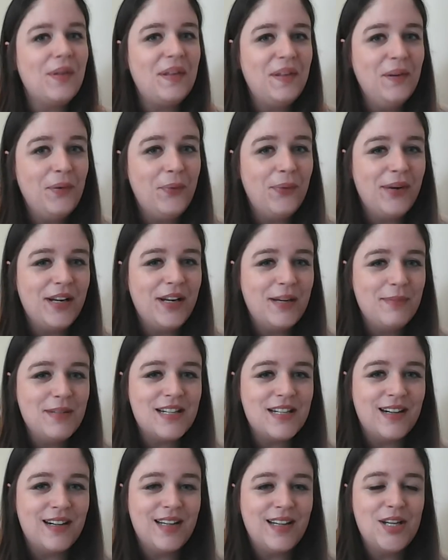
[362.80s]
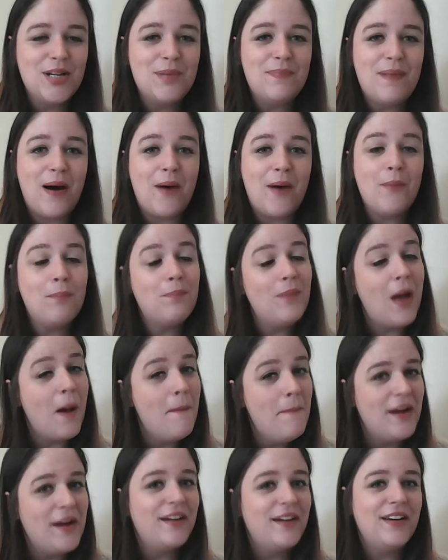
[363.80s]
going to be talking about
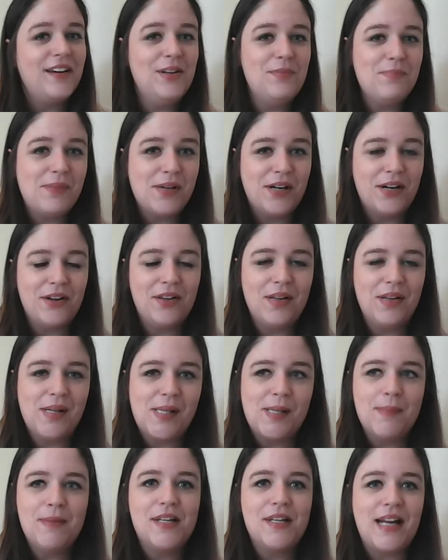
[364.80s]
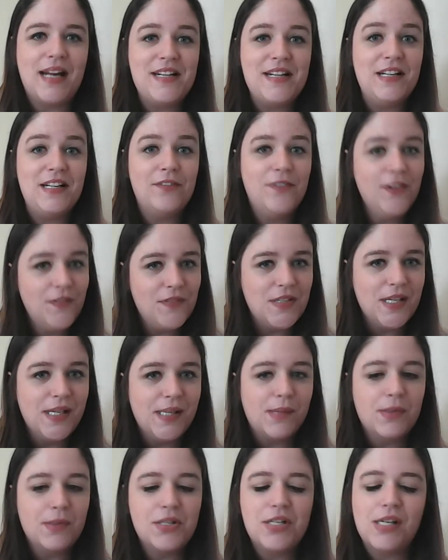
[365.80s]
American imperialism in the 1950s,
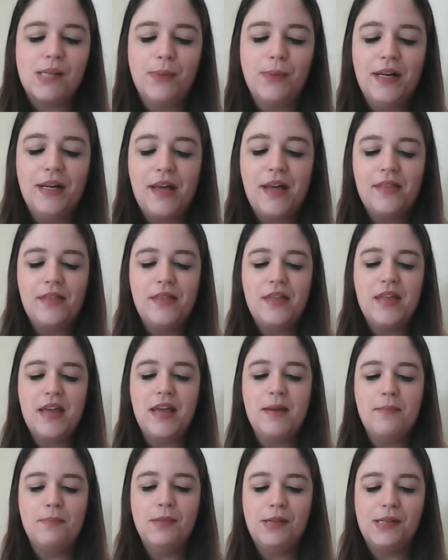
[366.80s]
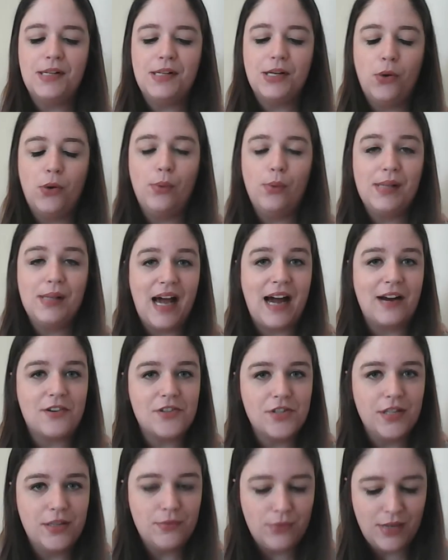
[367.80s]
which is when the musical was
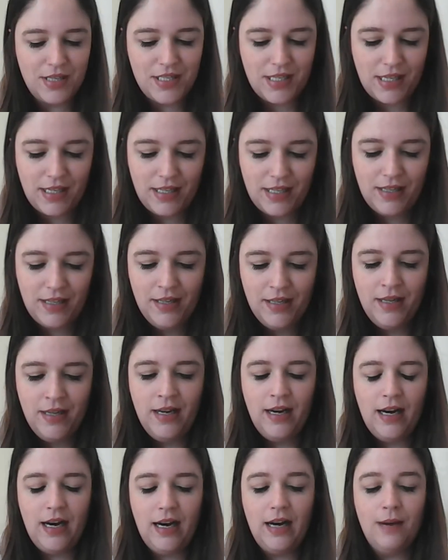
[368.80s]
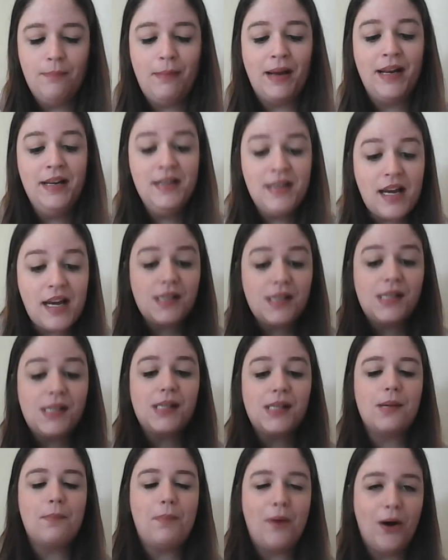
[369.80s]
actually written. My
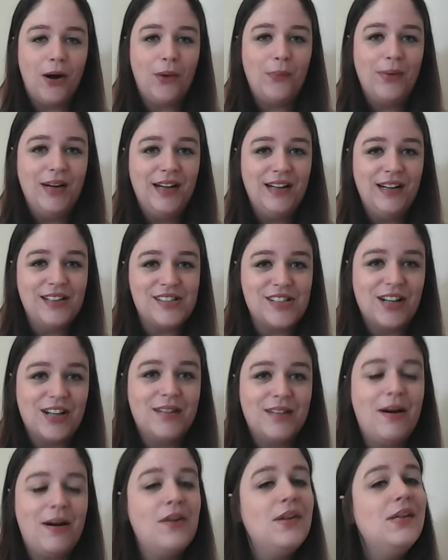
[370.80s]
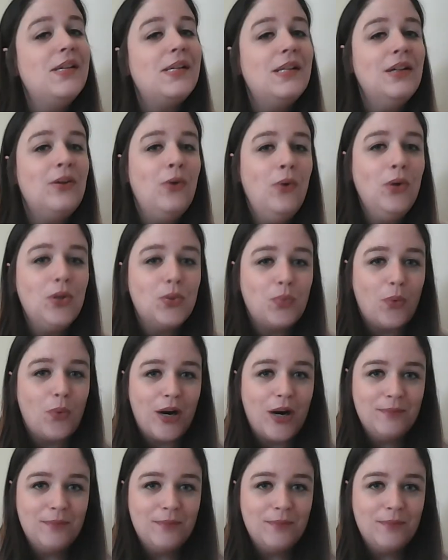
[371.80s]
next part we need to talk about is the Cold War.